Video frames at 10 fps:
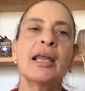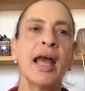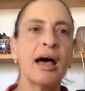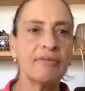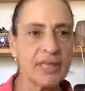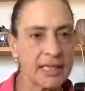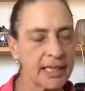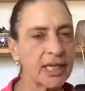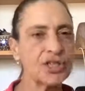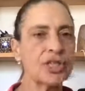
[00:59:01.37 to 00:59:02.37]
I love to
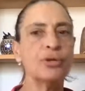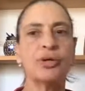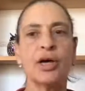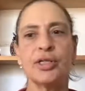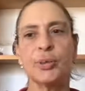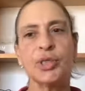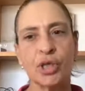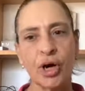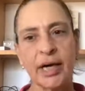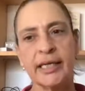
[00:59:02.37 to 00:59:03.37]
teach, and you'll notice
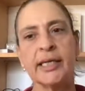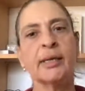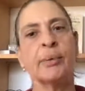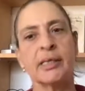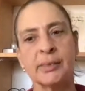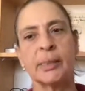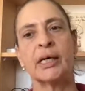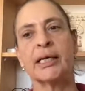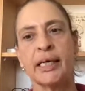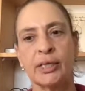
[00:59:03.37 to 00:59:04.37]
with Ty here
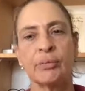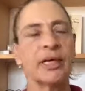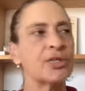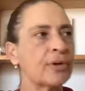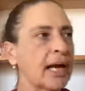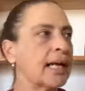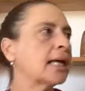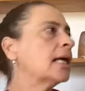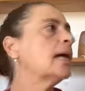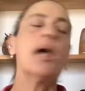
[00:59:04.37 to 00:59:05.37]
when I get the
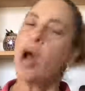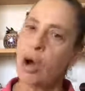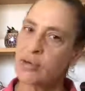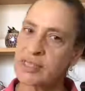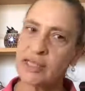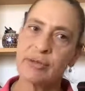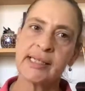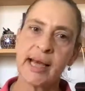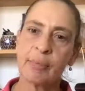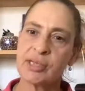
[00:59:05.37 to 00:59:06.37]
retraining whole
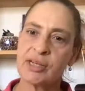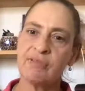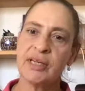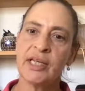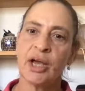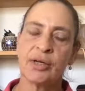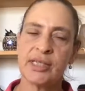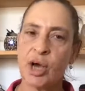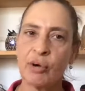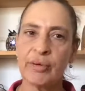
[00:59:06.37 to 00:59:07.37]
series up, because I videoed
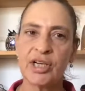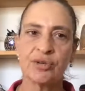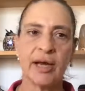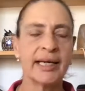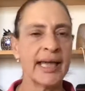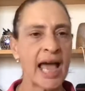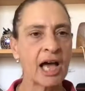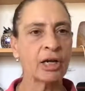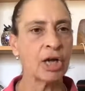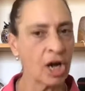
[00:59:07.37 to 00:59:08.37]
his whole retraining,
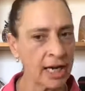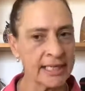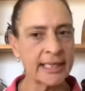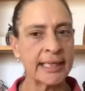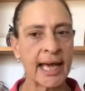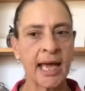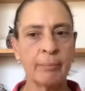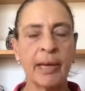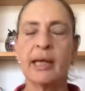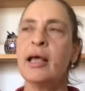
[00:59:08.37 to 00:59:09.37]
how light he
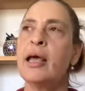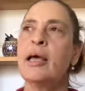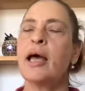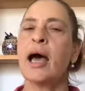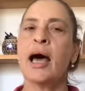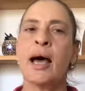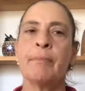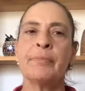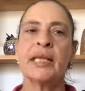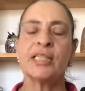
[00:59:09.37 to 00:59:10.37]
came. But
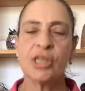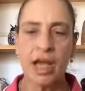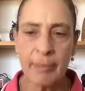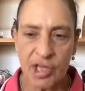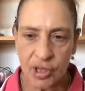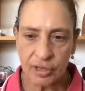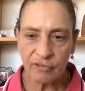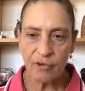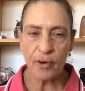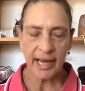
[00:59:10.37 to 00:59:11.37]
there's so much on
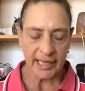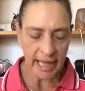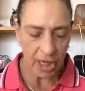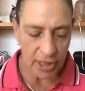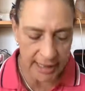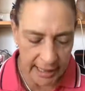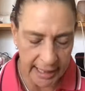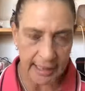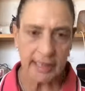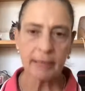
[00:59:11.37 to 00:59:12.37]
the forehand. They learn to
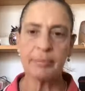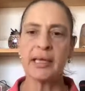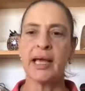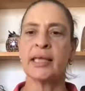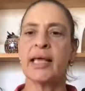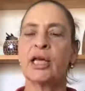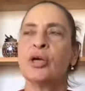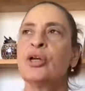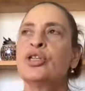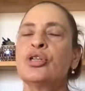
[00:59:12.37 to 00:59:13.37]
lean in the bit, and they
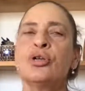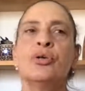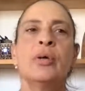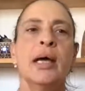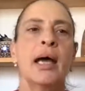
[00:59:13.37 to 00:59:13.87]
learn to